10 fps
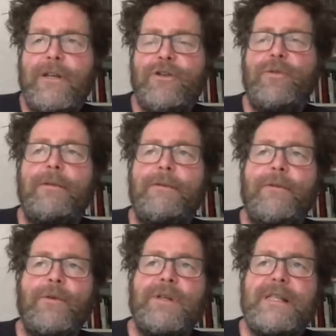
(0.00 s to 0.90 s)
a tool
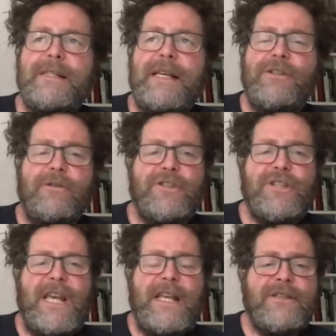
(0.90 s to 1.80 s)
for organizational
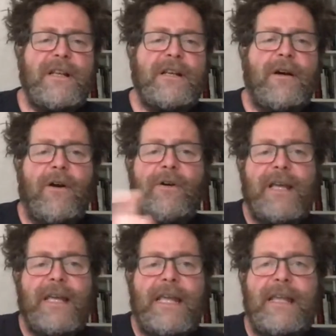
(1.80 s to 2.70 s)
change that are
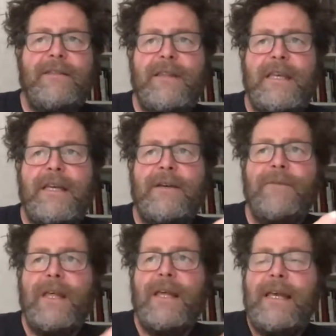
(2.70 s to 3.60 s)
in the
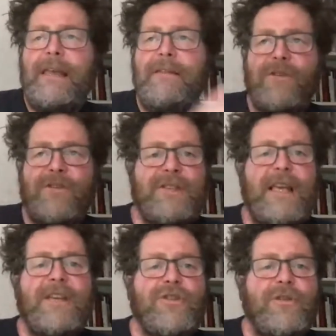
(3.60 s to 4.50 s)

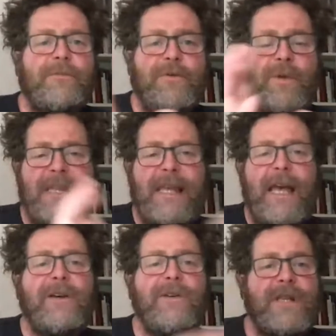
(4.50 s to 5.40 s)
intersection between
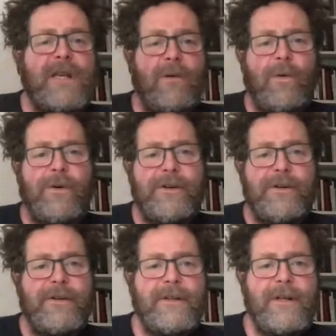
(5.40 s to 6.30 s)
chaos and
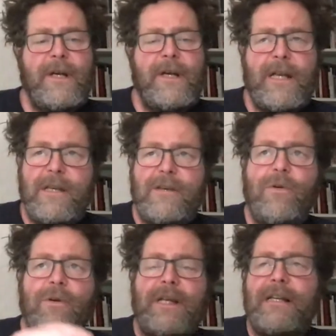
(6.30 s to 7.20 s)
order. And he
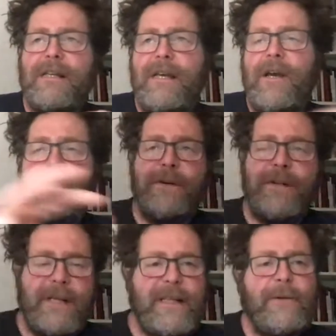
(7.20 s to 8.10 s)
called that
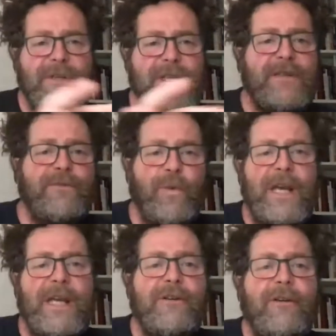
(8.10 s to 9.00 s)
chaordic. That was his
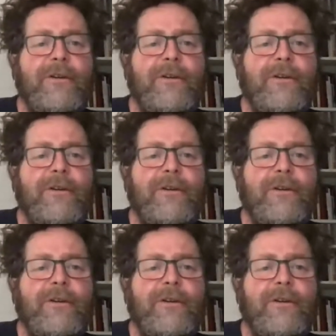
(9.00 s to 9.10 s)
way